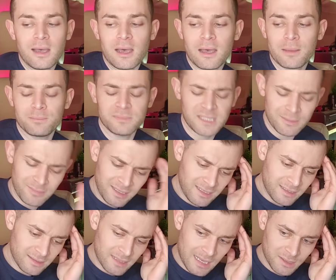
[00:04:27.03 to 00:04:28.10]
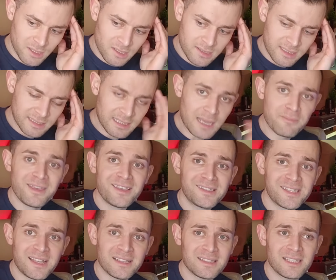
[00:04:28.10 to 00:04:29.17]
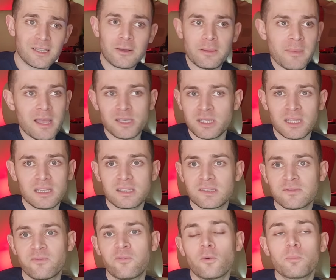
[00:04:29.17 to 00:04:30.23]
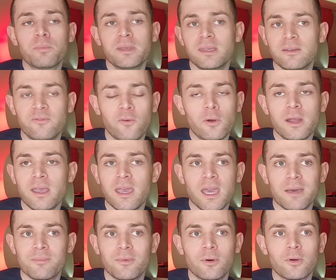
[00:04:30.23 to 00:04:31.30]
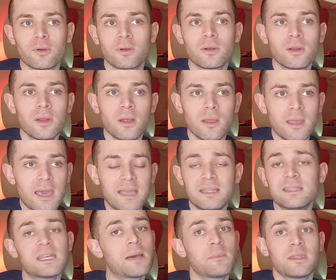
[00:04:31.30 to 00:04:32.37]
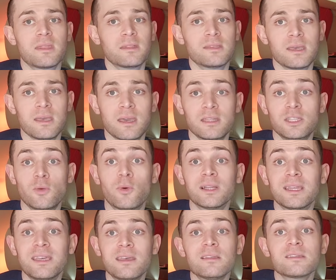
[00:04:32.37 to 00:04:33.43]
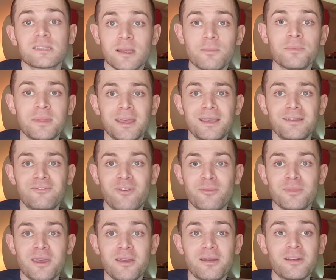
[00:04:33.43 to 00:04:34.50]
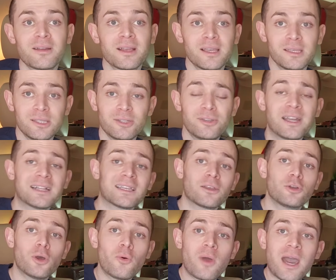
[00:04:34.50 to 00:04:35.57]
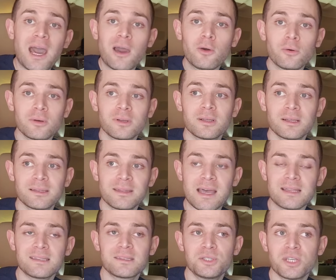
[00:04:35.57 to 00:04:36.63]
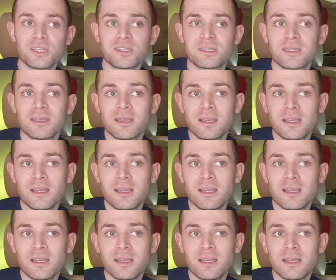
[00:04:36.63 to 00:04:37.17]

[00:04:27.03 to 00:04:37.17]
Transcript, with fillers: Uh, to me, that just did not make sense. You know, imagine it's four a m or any time of the day, and you want to get something from there, you gotta go out. That's just,